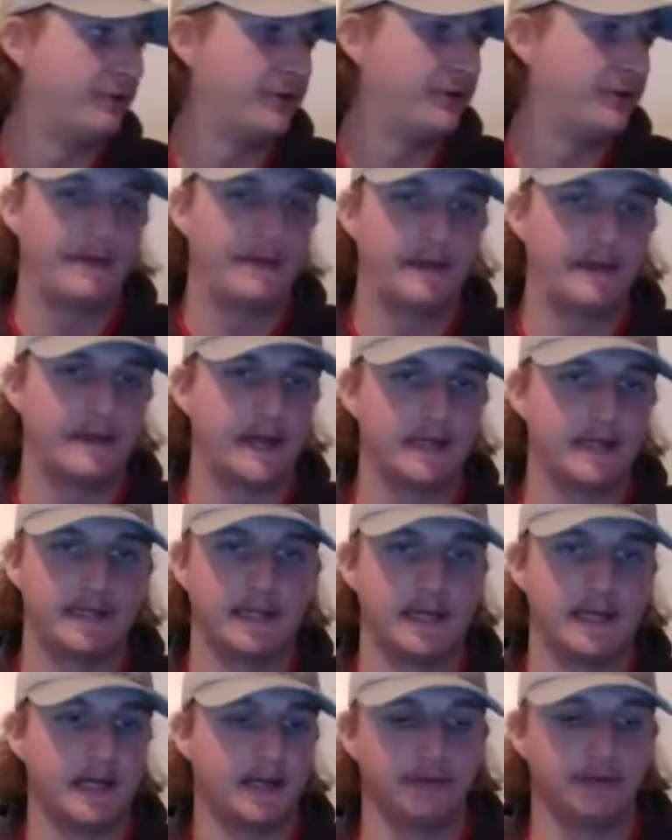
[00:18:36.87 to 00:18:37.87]
I think that
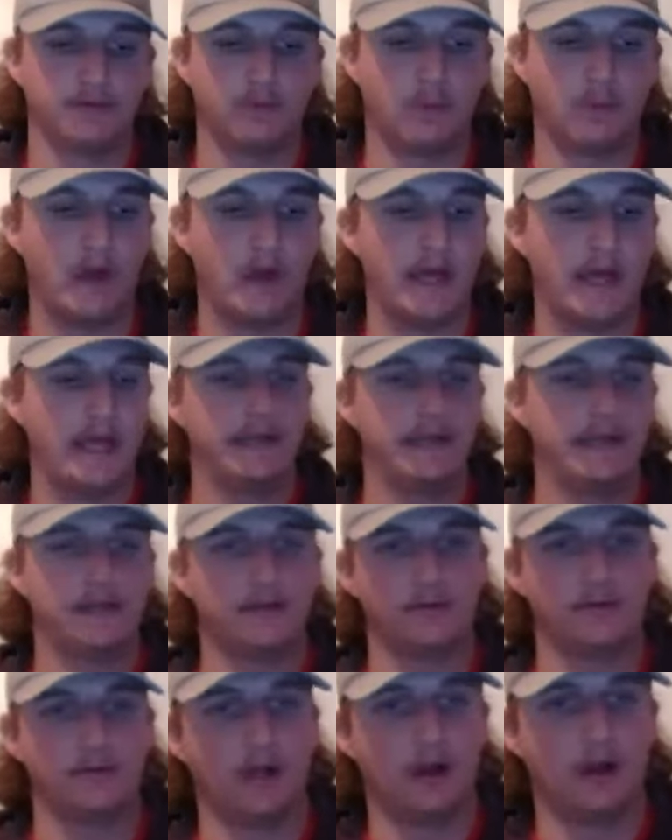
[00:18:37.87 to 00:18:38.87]
10 is way
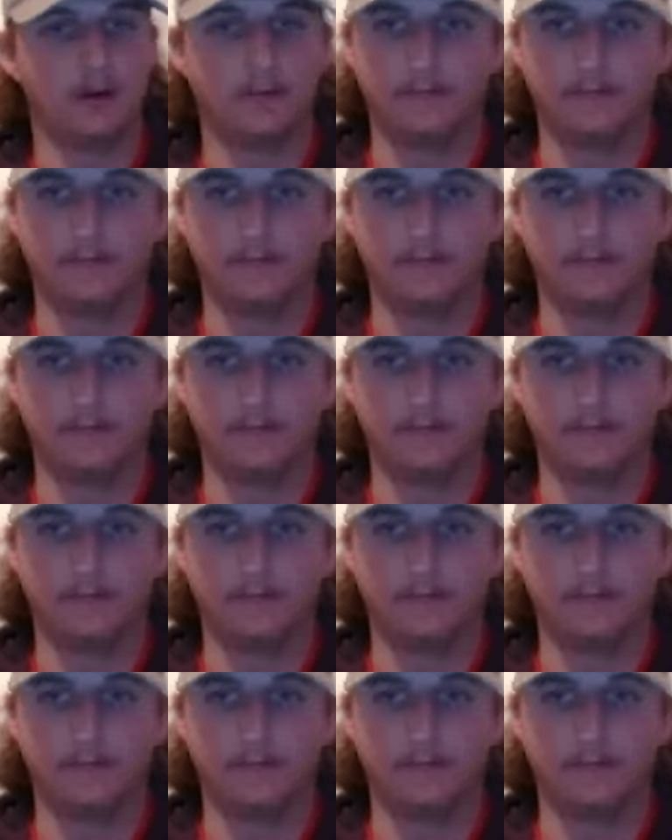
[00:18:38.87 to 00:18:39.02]
too low.